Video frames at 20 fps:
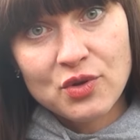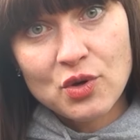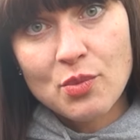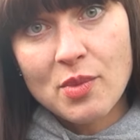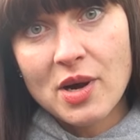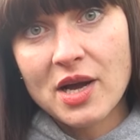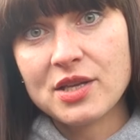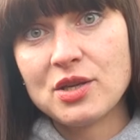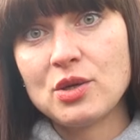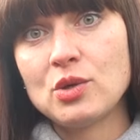your
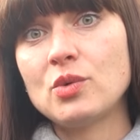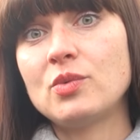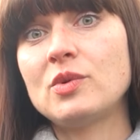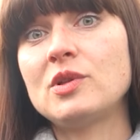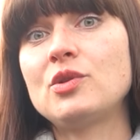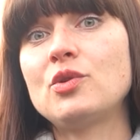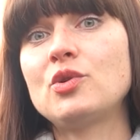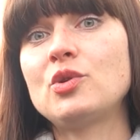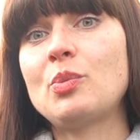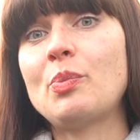money, you
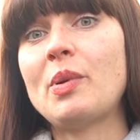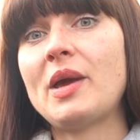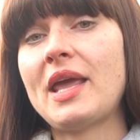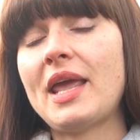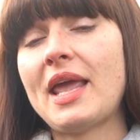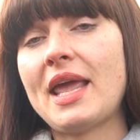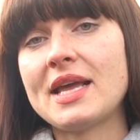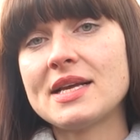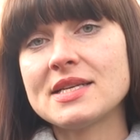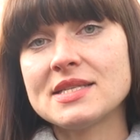will not pay
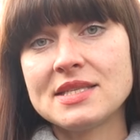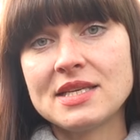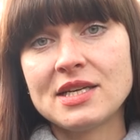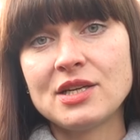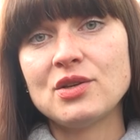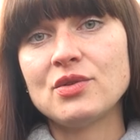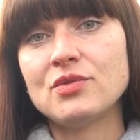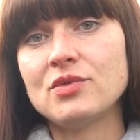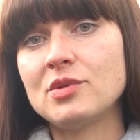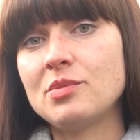extra,
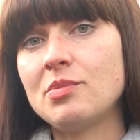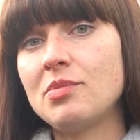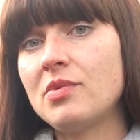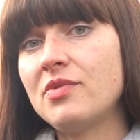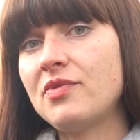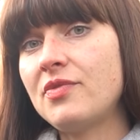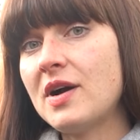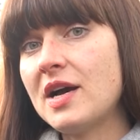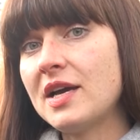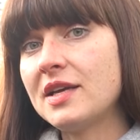you will
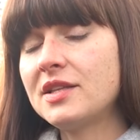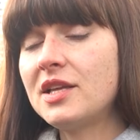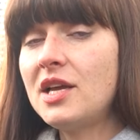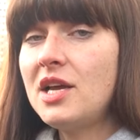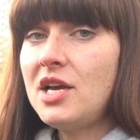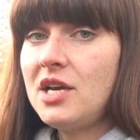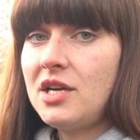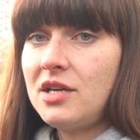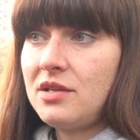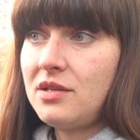find
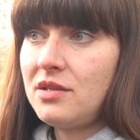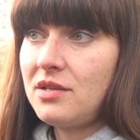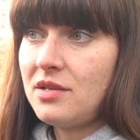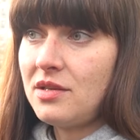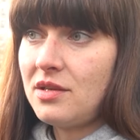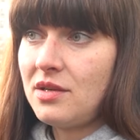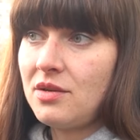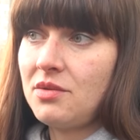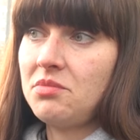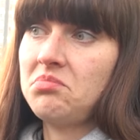
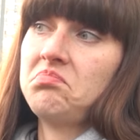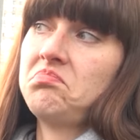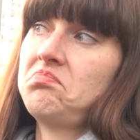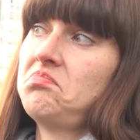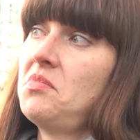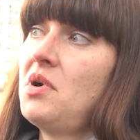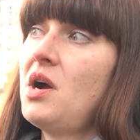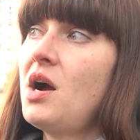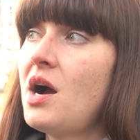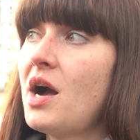
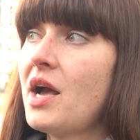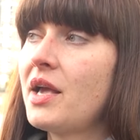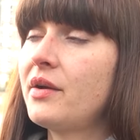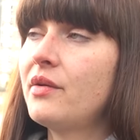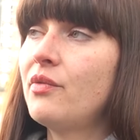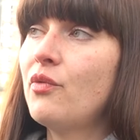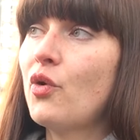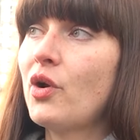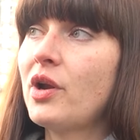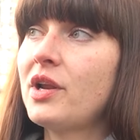high
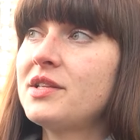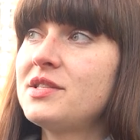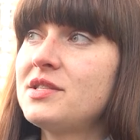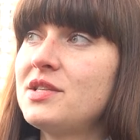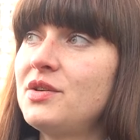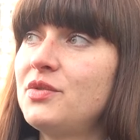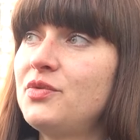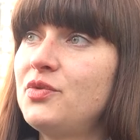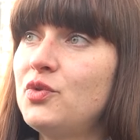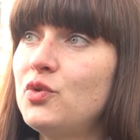
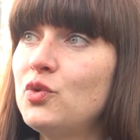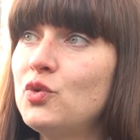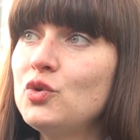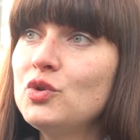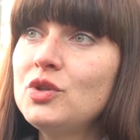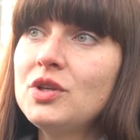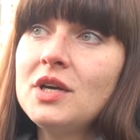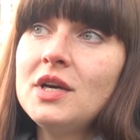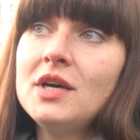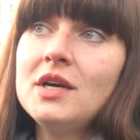quality
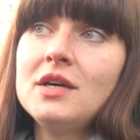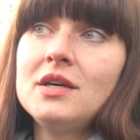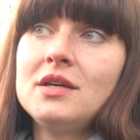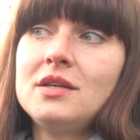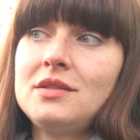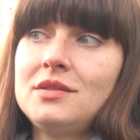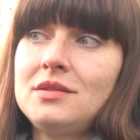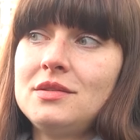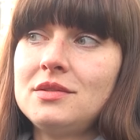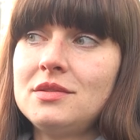food
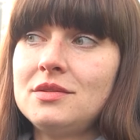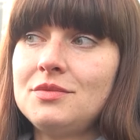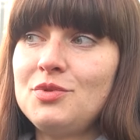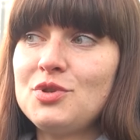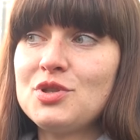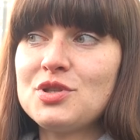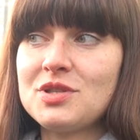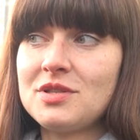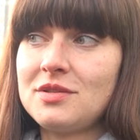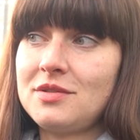
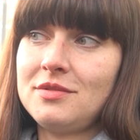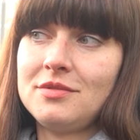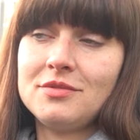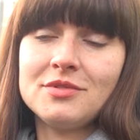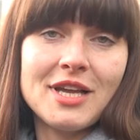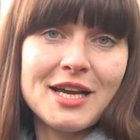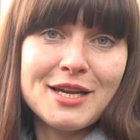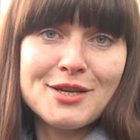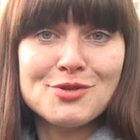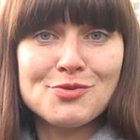with
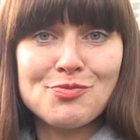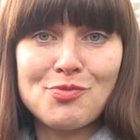nice